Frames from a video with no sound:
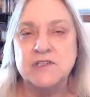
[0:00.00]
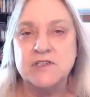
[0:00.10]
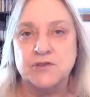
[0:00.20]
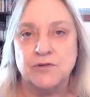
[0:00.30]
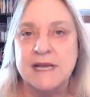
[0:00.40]

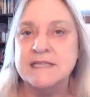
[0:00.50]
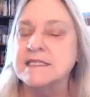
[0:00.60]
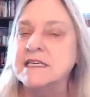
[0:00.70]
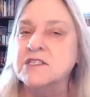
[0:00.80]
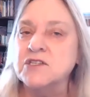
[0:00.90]

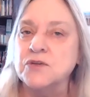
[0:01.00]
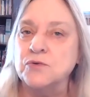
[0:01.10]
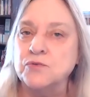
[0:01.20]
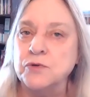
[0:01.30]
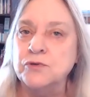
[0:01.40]
Stress is the
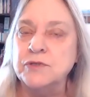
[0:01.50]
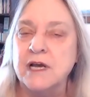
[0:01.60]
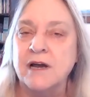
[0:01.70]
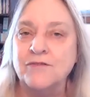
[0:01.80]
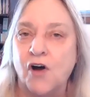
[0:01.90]
root
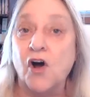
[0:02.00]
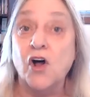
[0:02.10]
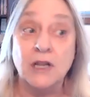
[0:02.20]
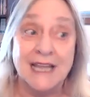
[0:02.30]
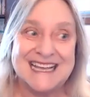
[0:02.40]
of
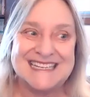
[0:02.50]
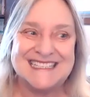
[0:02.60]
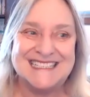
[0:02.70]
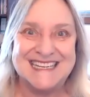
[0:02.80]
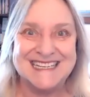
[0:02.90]
all
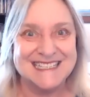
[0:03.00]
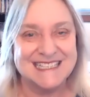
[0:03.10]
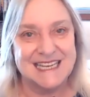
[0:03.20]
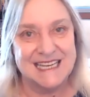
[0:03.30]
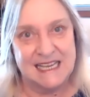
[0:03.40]

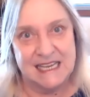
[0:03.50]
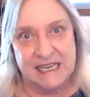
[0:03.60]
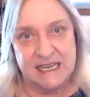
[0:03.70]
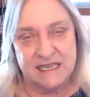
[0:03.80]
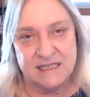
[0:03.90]

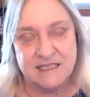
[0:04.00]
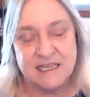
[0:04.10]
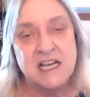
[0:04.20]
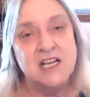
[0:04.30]
dis-ease.